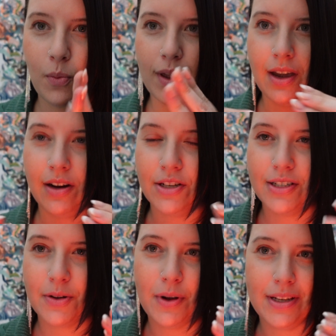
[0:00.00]
We are
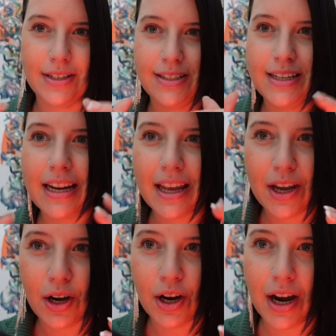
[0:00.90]
just going to sit
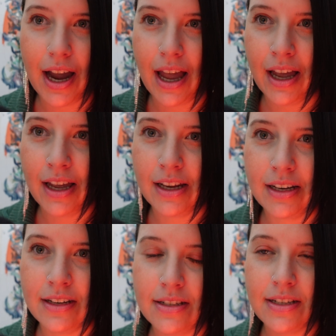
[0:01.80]
here
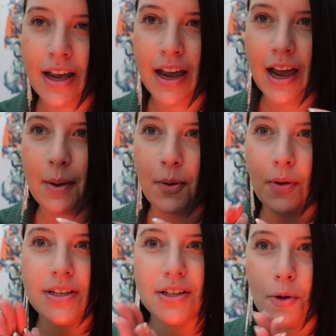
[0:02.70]
and I'm
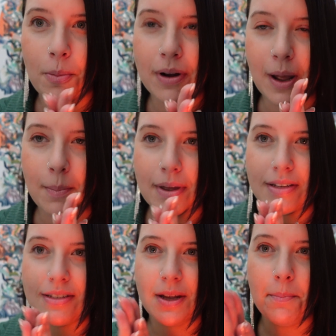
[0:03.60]
going to open up
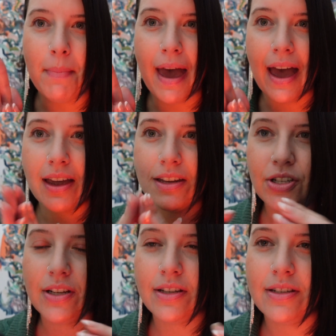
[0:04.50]
some
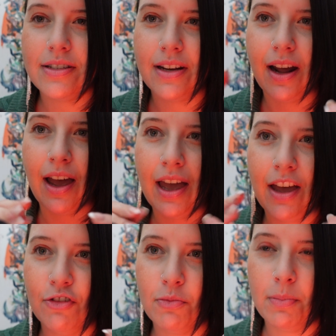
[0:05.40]
packages that I
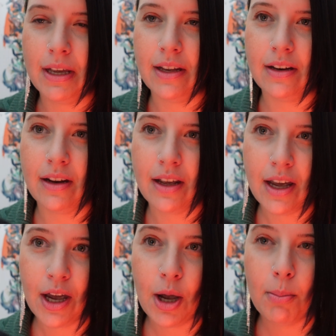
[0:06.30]
have been
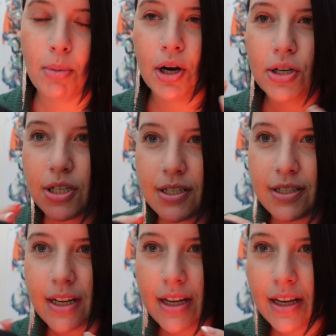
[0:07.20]

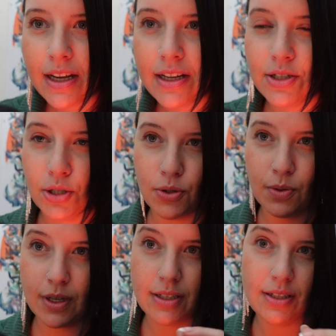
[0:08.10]
purchasing
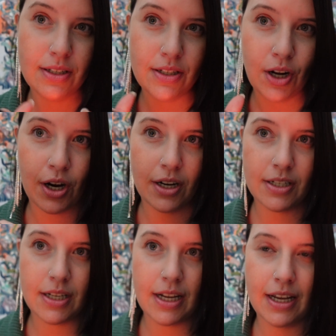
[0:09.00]
to
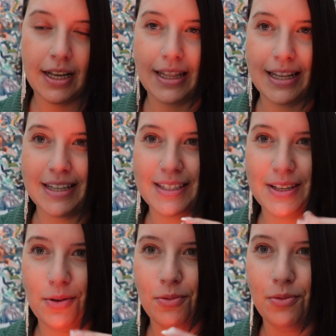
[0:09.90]
start
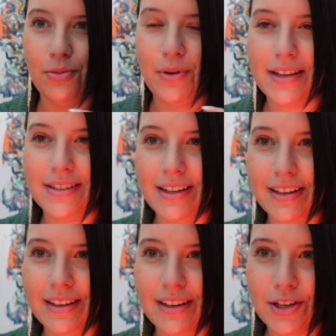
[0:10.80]
this
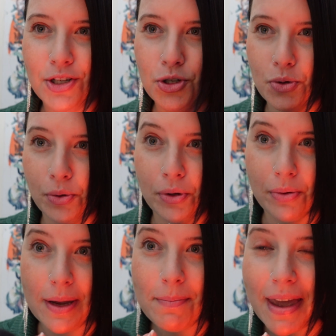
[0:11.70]
resin
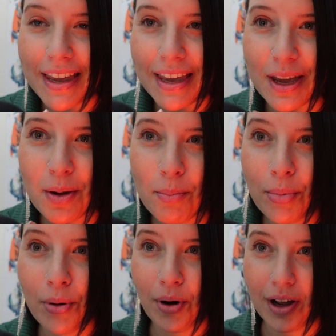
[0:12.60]
jewelry making
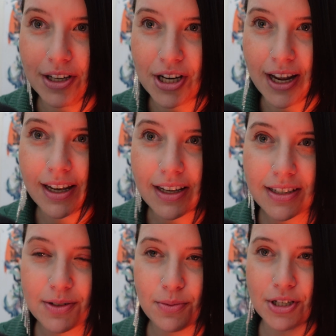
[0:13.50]

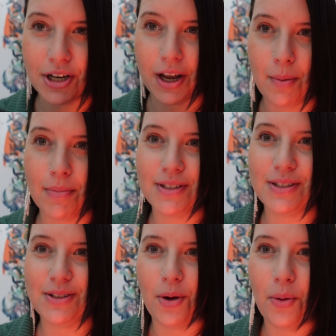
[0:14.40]
project, which I am
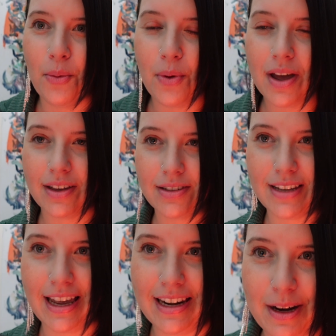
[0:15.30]
so
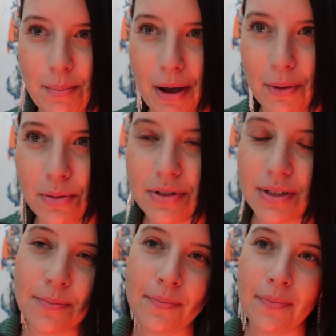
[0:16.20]
excited
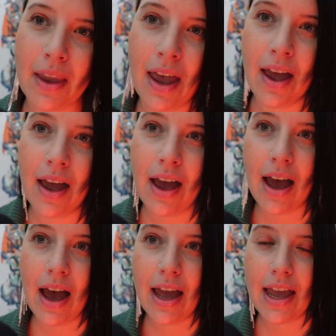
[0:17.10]
about.
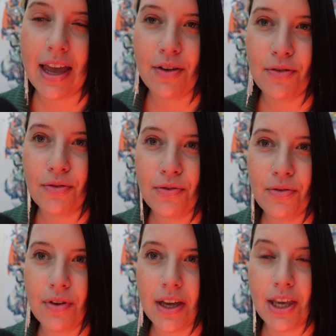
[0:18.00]

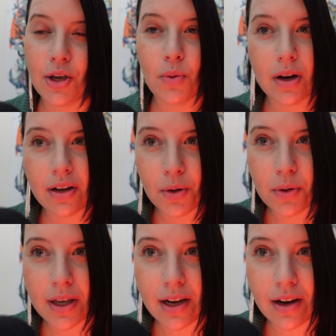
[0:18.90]
If you are new
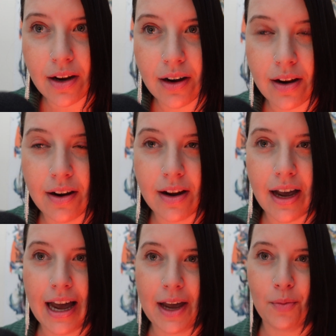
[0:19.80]
here,
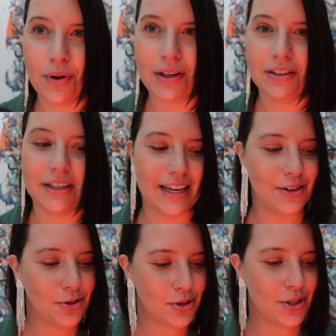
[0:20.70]
I will
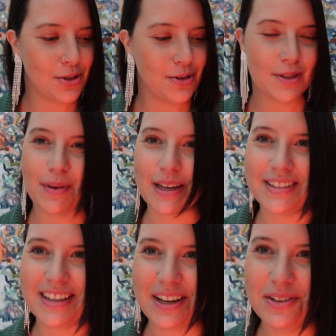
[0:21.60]
introduce
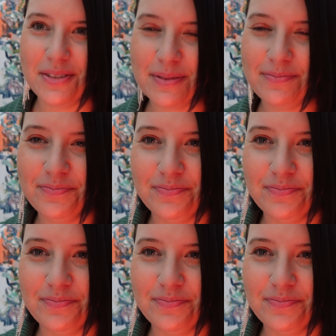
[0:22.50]
myself.